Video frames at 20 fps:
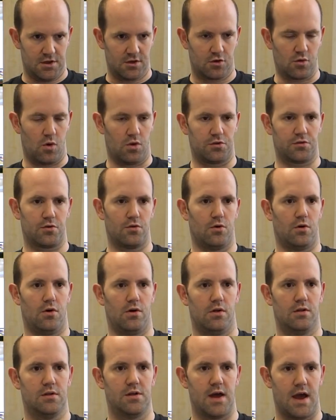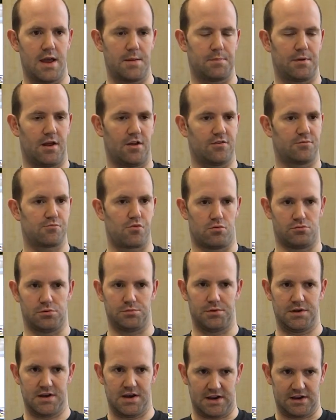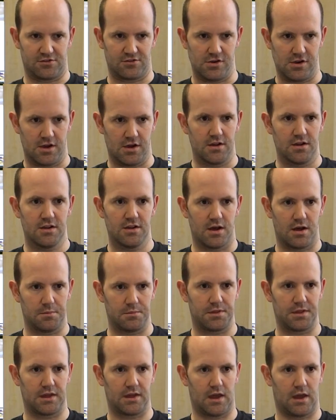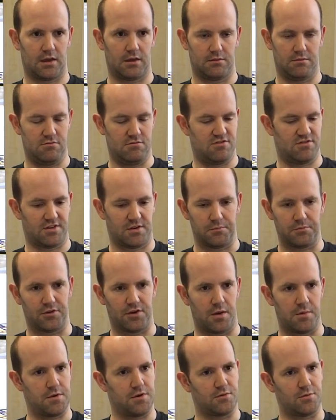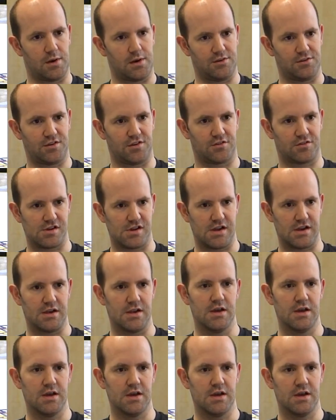quad core A plus probably next year thinking sometime in 2016,